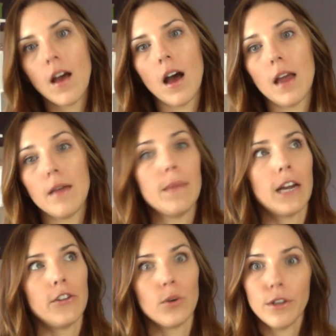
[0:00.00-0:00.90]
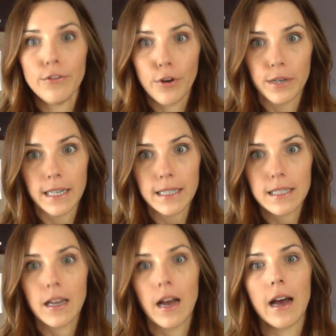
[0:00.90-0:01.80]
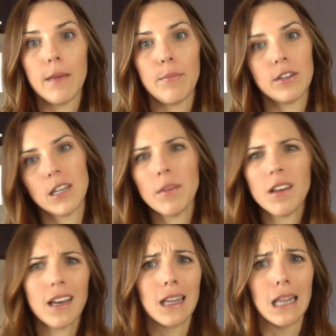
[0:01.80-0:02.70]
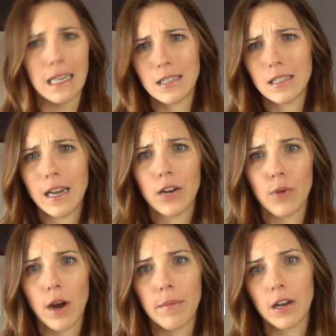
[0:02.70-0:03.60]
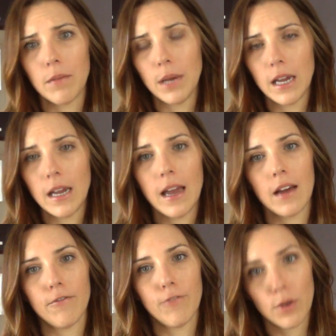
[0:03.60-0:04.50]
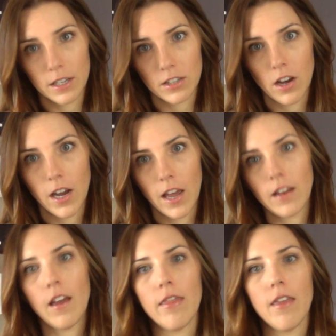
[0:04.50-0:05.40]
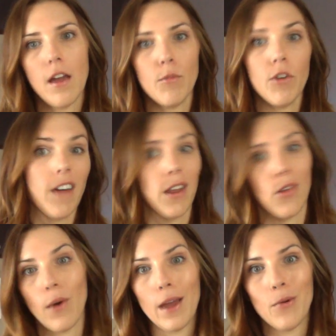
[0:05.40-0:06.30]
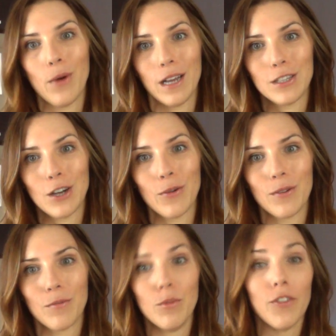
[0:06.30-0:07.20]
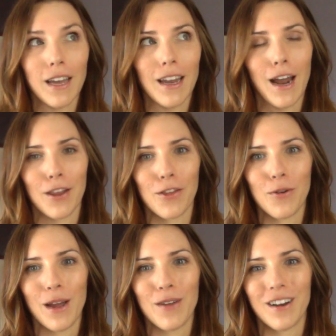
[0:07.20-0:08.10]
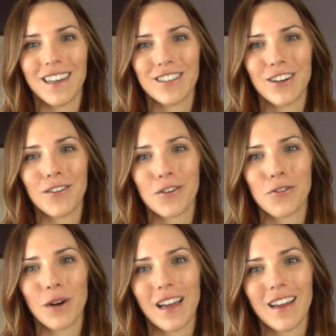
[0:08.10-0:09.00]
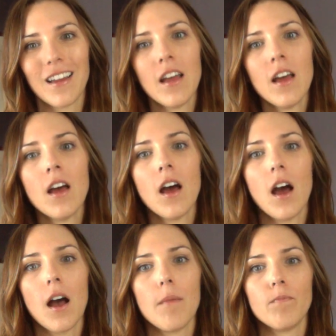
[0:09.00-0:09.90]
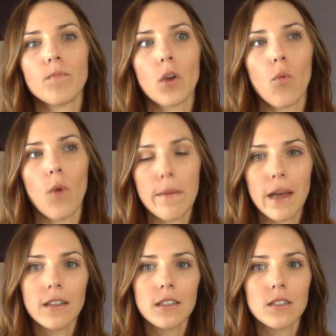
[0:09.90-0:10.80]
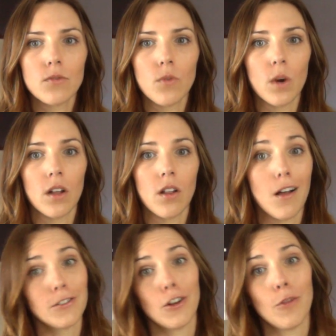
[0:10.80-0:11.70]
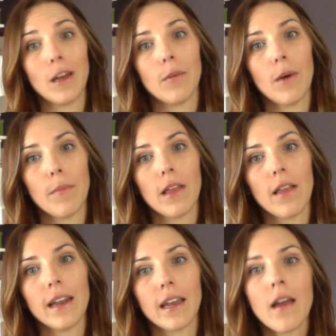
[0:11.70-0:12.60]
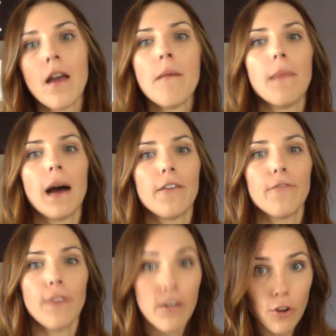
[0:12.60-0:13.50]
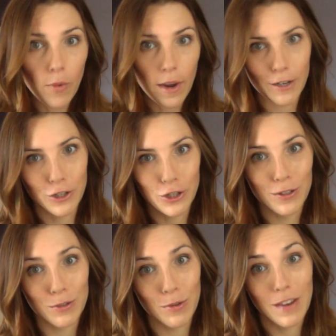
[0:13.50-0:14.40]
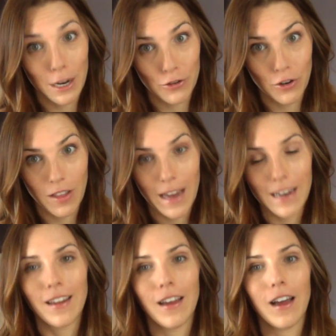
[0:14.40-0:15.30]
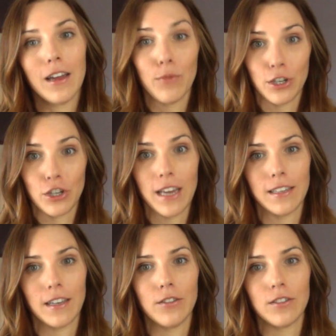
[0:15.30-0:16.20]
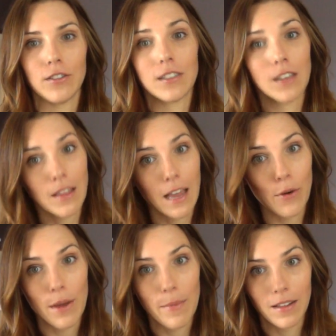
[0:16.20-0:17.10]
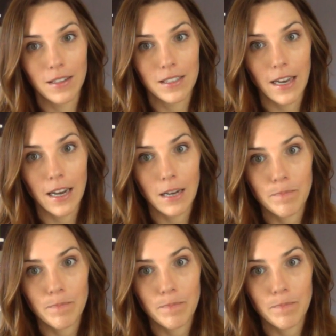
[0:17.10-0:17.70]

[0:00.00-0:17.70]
I manually focus. I put something like a light stand where I'm going to be and focus on it, and then move out of the way when I start move it out of the way when I start recording. Um, white balance will also depend upon my lighting. My favorite way to shoot is with natural light, uh, in which case I use the sunlight white balance setting.